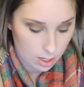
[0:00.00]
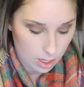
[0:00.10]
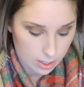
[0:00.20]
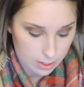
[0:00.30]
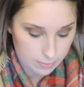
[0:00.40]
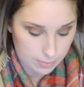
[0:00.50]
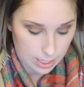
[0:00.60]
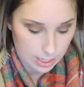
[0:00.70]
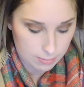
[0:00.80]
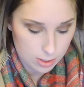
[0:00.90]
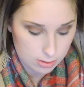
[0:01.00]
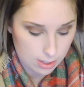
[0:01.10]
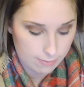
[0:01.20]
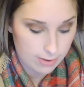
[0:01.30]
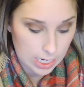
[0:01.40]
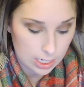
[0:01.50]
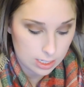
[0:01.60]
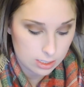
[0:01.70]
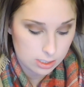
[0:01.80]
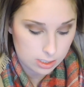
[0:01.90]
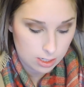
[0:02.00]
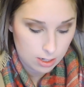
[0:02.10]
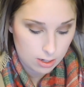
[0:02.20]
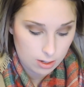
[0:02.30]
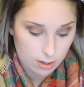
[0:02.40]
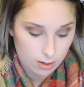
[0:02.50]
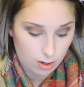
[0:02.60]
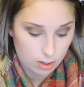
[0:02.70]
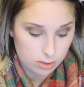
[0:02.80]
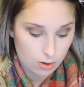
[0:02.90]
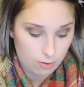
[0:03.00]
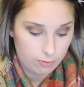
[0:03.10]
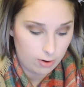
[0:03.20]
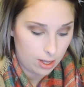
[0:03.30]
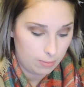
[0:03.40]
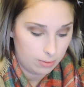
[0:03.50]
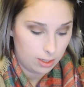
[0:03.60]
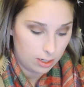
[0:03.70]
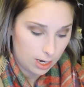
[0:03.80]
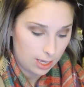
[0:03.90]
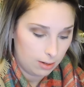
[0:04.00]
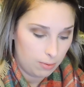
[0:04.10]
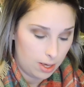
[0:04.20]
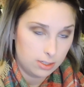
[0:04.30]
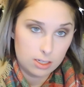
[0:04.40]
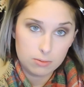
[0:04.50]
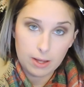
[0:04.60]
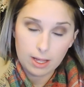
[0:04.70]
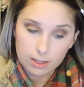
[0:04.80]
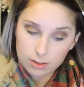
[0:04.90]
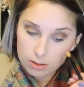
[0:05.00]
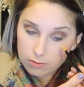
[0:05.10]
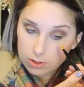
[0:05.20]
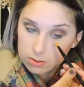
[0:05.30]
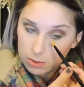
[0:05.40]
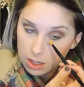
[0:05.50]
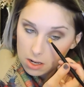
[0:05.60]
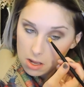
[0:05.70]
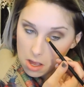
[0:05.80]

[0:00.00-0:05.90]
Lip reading: I'm using Venus, also from the Naked Basics palette, the first one.